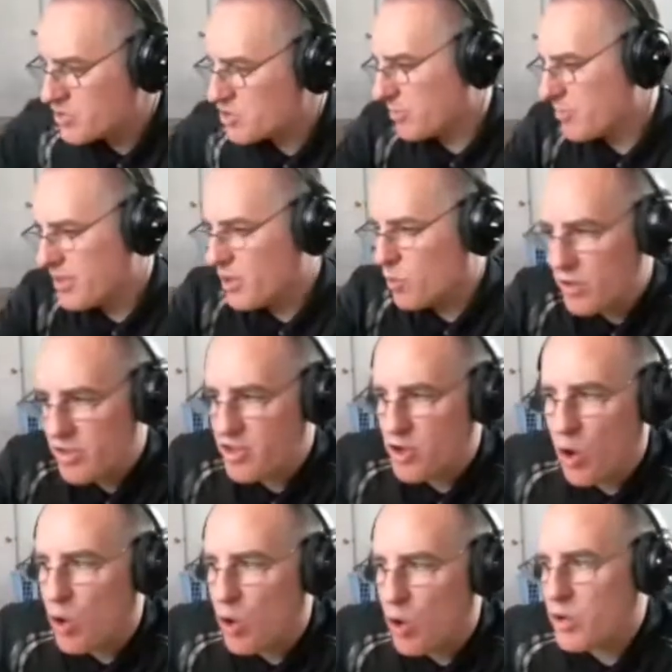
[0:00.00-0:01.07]
something with the
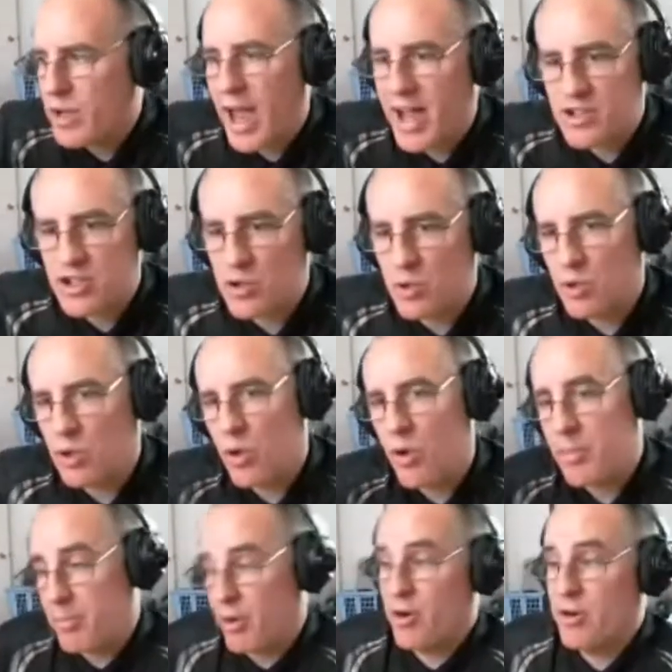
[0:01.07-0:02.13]
Golgak school, or
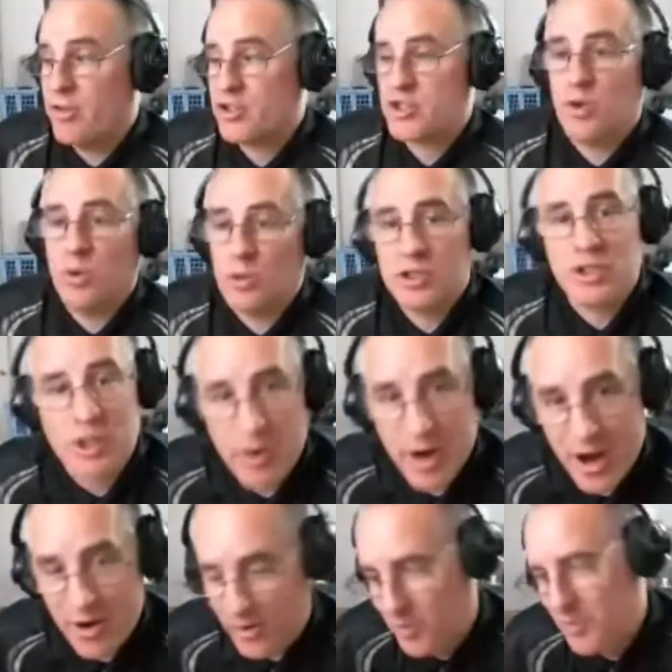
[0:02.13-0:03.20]
burned the school to the
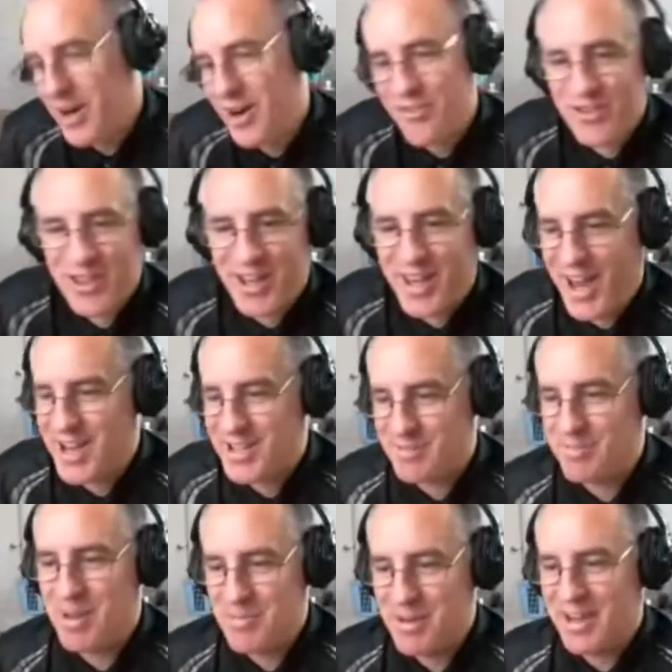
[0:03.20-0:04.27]
ground, or whatever the case may
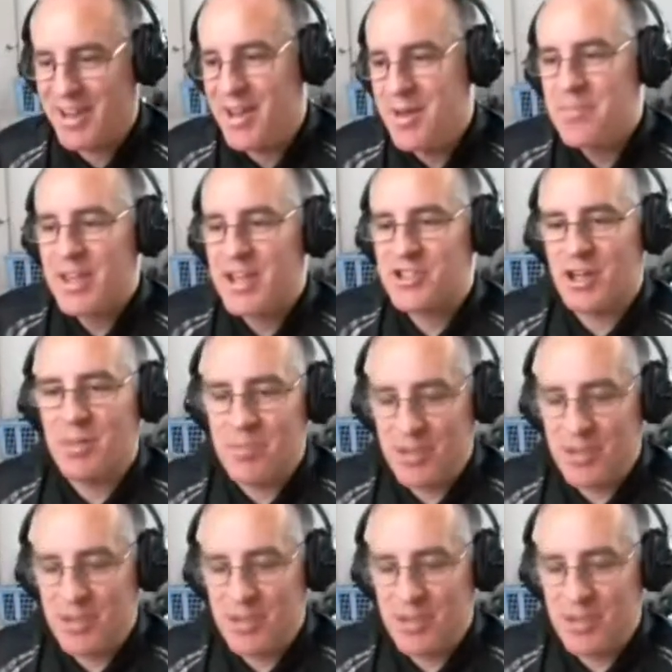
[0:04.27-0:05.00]
be. Something